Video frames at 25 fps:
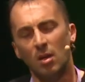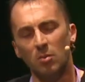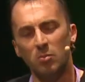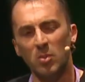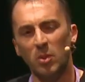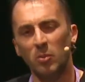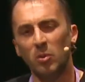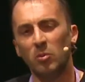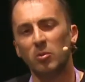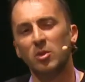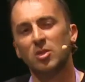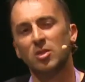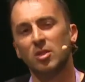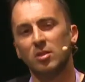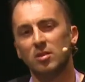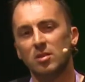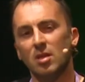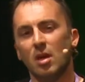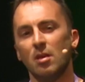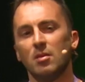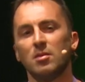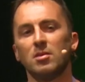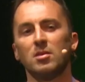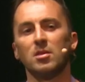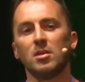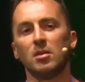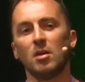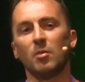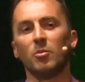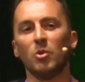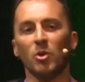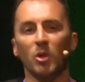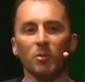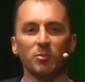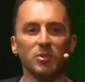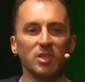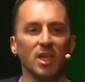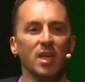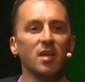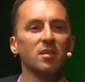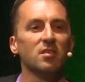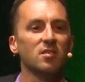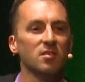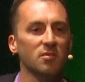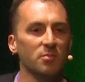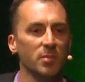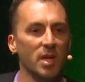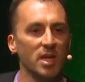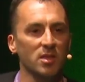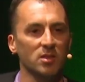Maybe we should turn to a more
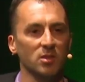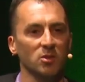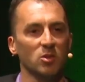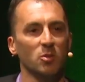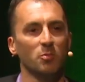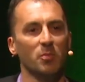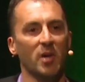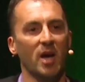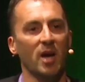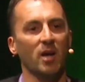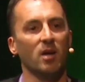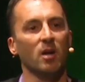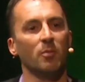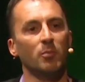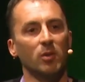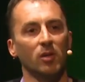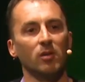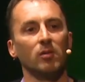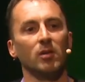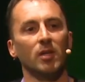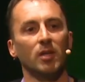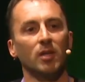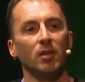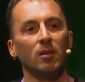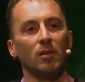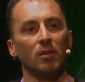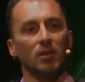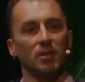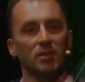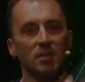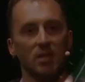objective measure to back up our clinical